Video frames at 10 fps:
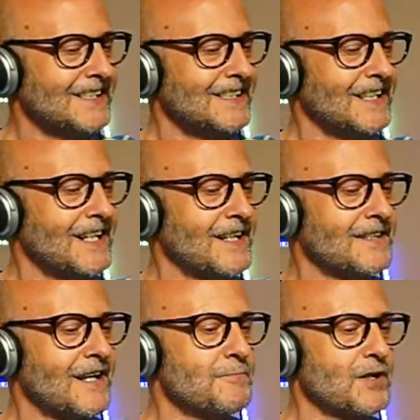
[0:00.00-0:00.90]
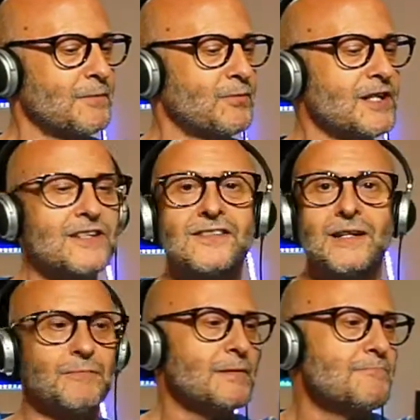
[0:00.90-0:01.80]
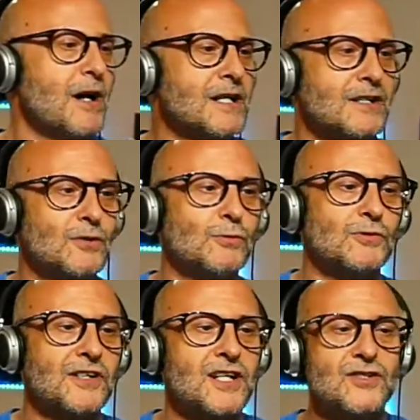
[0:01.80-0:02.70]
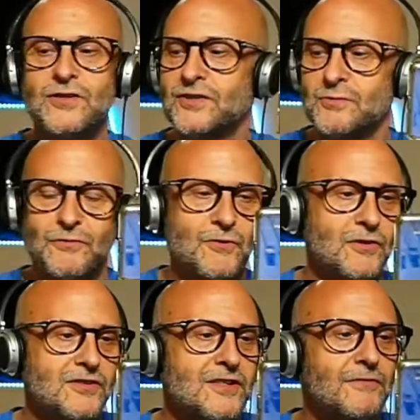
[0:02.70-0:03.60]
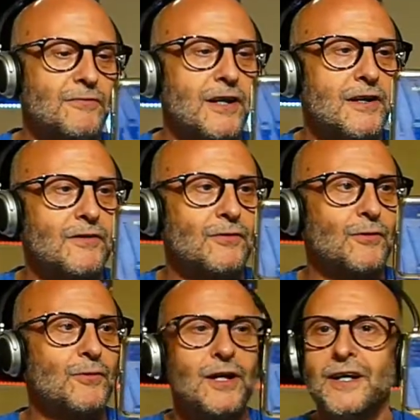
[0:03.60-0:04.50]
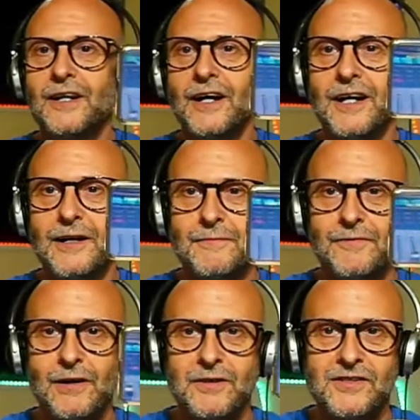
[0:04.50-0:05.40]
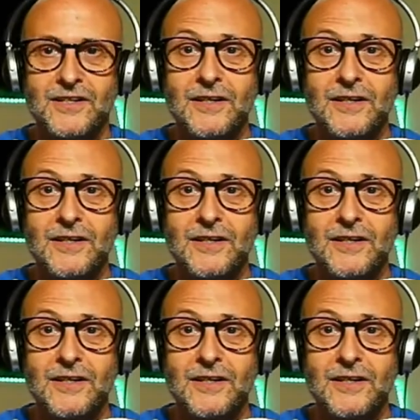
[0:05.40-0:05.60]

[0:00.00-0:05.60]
I'm going to bring this in, but it might cause issues because we've got stuff running through various things.